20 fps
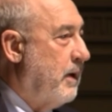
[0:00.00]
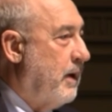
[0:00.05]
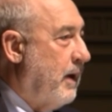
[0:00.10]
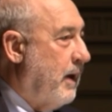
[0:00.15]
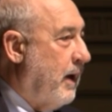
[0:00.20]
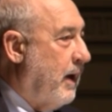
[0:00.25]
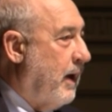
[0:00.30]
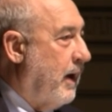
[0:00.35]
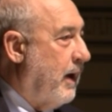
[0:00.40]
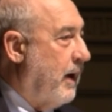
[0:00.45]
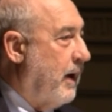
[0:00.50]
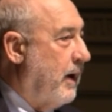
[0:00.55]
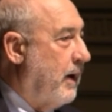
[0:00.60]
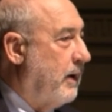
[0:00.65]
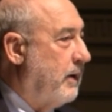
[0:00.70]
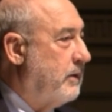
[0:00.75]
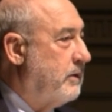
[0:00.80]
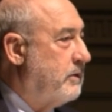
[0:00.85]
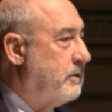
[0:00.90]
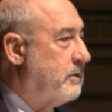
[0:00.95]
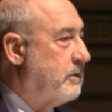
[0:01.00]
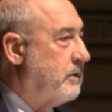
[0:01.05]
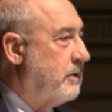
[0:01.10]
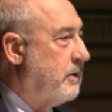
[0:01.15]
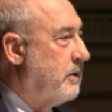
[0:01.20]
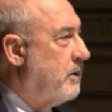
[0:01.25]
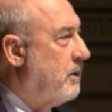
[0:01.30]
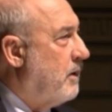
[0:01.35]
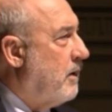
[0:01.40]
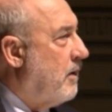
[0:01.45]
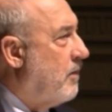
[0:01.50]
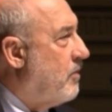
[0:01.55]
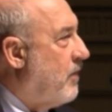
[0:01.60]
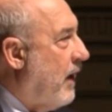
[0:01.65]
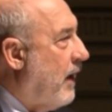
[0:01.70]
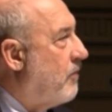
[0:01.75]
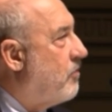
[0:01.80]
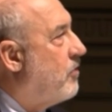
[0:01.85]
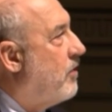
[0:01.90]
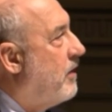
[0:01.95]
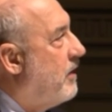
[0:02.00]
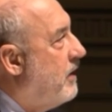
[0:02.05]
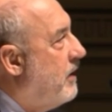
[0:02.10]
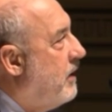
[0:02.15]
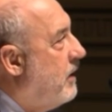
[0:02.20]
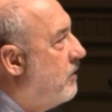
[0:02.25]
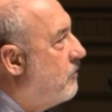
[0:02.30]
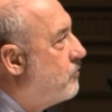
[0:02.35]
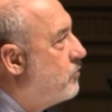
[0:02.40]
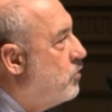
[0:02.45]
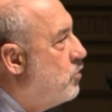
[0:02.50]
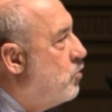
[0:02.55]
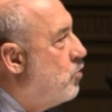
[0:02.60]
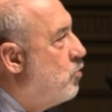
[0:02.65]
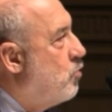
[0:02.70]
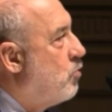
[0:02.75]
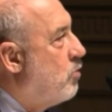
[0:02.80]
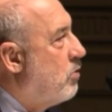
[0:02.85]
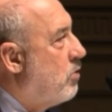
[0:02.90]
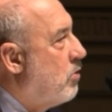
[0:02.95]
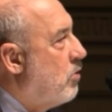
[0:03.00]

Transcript: And that if you,